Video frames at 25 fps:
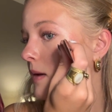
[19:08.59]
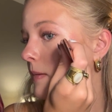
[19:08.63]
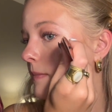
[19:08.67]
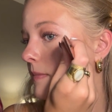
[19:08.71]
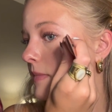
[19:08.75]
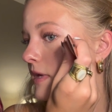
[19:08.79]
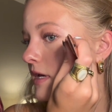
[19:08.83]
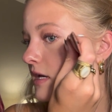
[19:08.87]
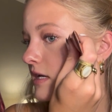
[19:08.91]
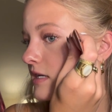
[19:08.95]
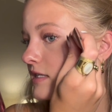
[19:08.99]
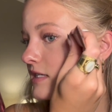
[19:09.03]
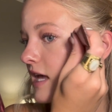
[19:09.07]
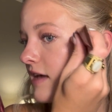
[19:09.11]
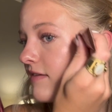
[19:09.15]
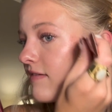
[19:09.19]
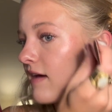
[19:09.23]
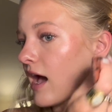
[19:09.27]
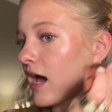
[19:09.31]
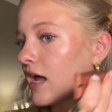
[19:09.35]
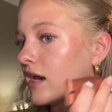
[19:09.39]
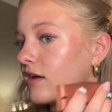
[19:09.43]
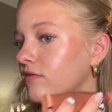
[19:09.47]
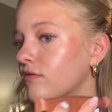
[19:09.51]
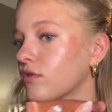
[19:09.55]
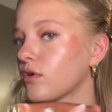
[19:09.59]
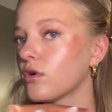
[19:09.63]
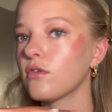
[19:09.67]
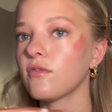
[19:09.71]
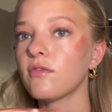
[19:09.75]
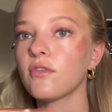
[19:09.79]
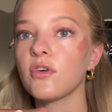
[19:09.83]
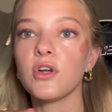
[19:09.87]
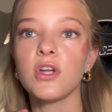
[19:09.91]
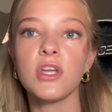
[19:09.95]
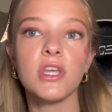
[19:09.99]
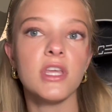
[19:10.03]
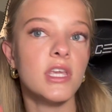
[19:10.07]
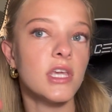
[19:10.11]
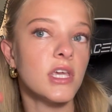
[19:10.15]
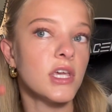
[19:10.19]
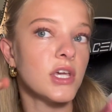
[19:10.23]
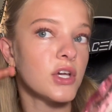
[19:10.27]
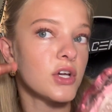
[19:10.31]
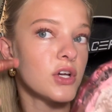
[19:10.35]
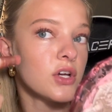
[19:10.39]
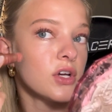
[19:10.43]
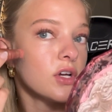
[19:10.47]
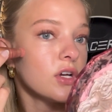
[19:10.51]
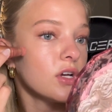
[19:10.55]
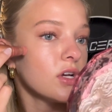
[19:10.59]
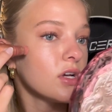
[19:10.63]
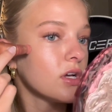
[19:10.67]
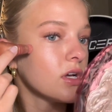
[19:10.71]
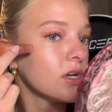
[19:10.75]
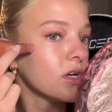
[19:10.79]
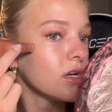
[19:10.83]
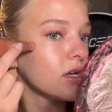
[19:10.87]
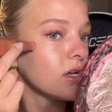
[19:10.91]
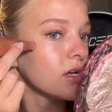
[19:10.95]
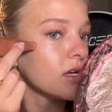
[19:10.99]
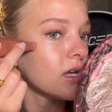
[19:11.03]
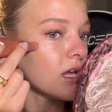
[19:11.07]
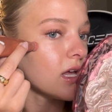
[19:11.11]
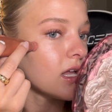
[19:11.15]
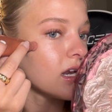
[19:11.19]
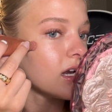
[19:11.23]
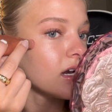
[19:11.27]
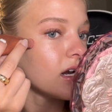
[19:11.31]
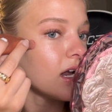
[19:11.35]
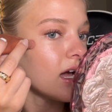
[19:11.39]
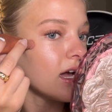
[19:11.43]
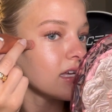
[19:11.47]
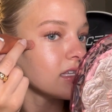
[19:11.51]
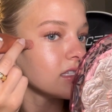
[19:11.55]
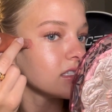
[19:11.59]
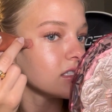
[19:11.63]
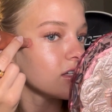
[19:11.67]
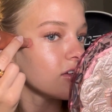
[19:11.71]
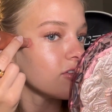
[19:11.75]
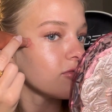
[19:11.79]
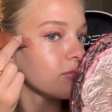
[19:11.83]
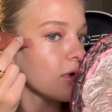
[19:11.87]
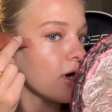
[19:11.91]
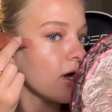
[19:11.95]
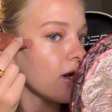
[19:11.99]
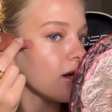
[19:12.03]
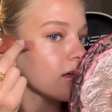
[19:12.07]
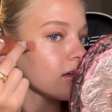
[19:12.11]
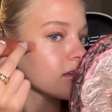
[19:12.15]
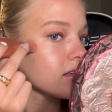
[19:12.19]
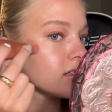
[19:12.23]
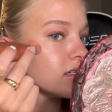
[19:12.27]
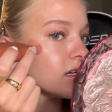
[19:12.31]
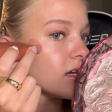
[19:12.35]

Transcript: because I've had it for over a year and I still have product.